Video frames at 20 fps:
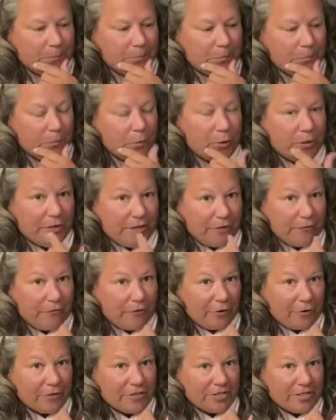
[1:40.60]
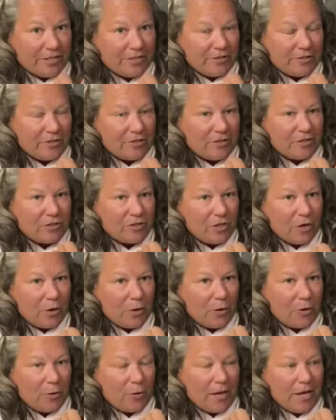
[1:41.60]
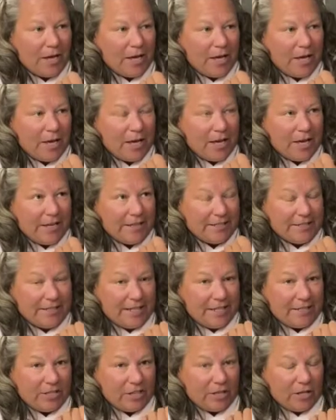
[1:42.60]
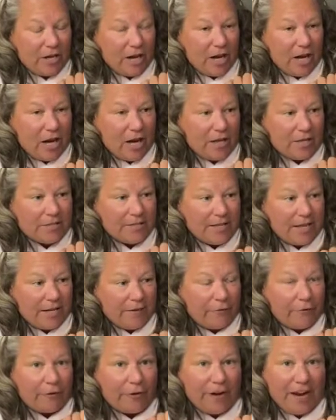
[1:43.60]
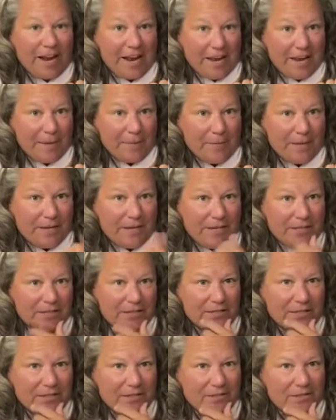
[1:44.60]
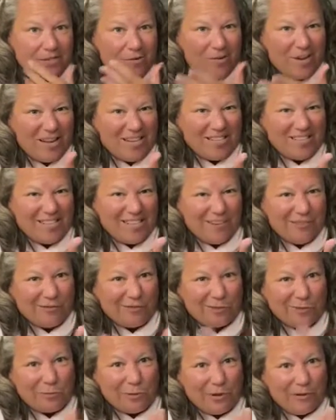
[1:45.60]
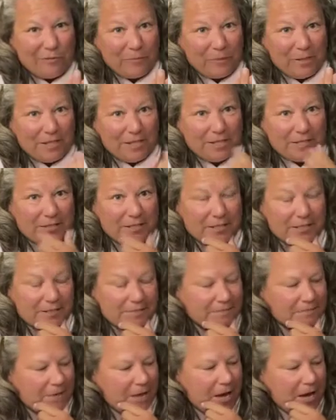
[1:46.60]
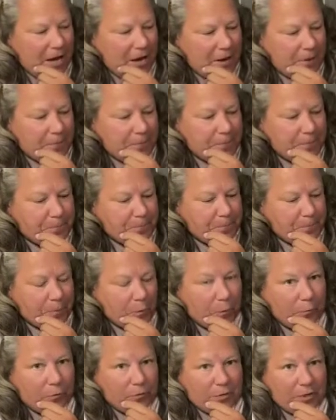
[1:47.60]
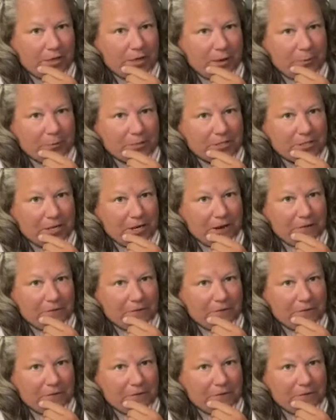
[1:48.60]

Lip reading: put it in frozen. So it said to set it for 8 minutes, so I set it for 12 minutes. Hopefully that was enough.